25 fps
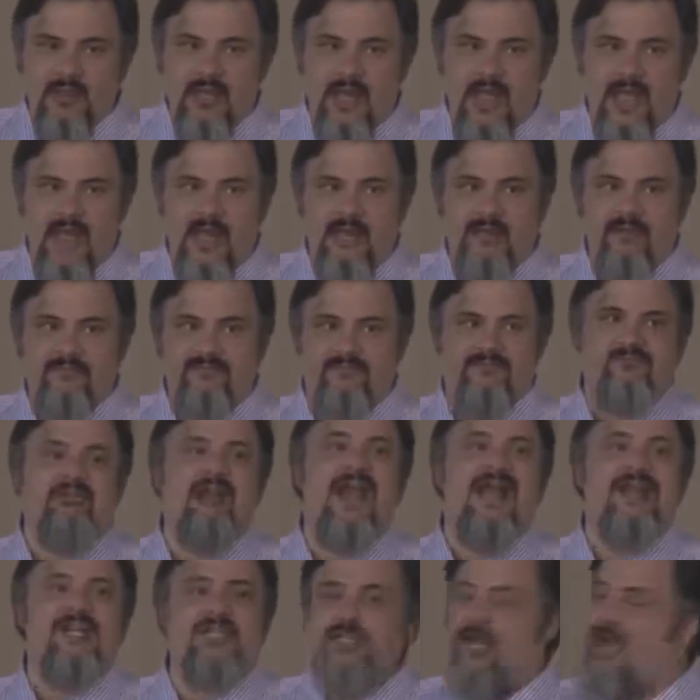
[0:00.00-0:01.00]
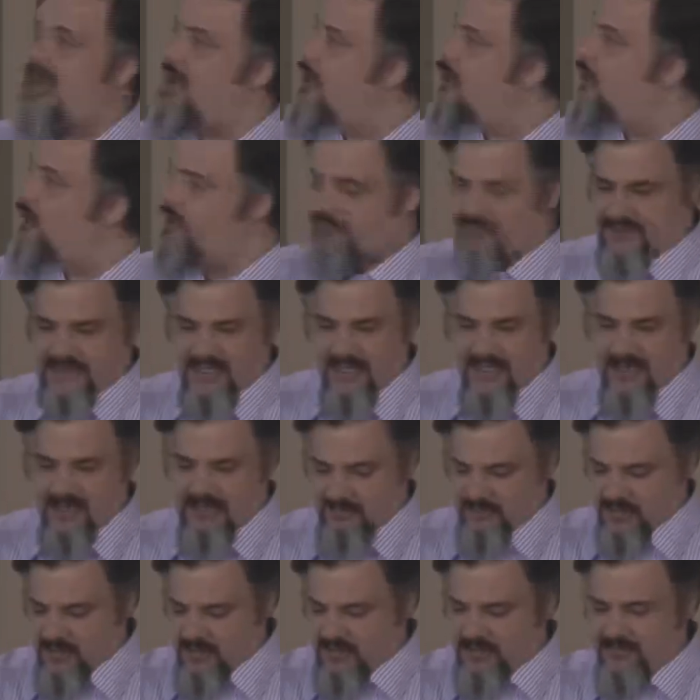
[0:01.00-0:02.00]
and fragile over
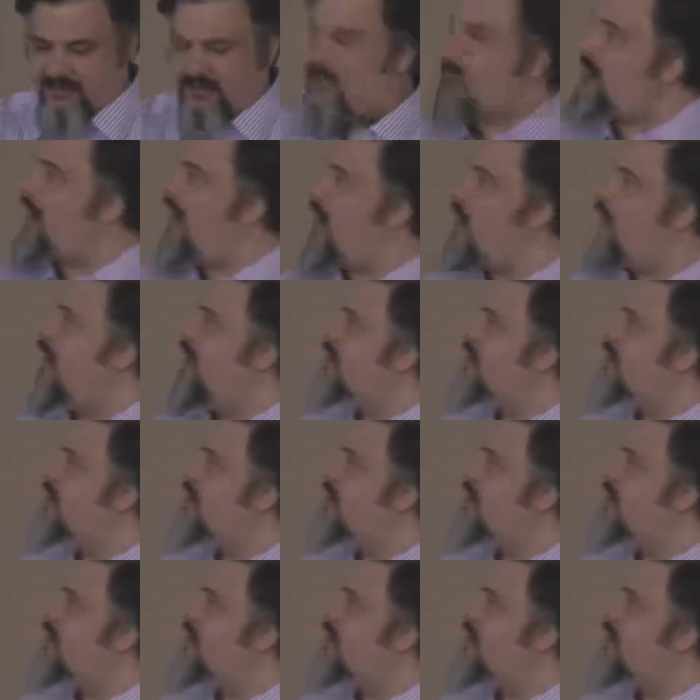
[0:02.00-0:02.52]
time. So I, I